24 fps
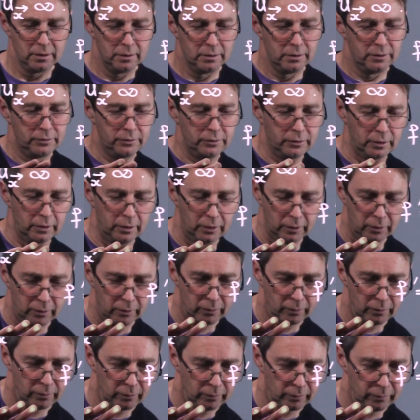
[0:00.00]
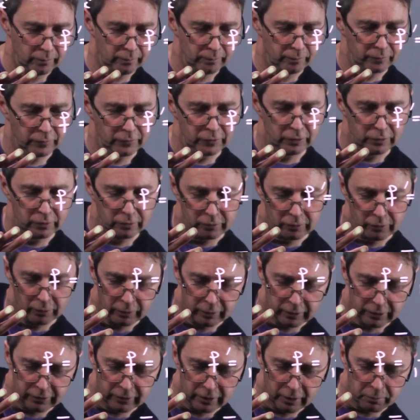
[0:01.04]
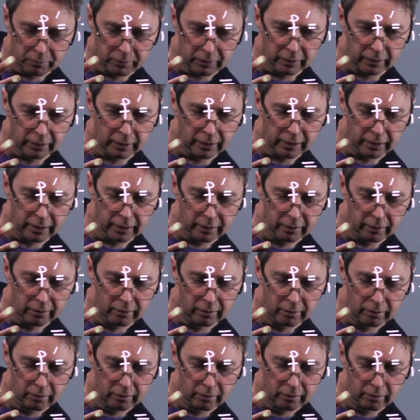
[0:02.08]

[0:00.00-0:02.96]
So doing the same thing again.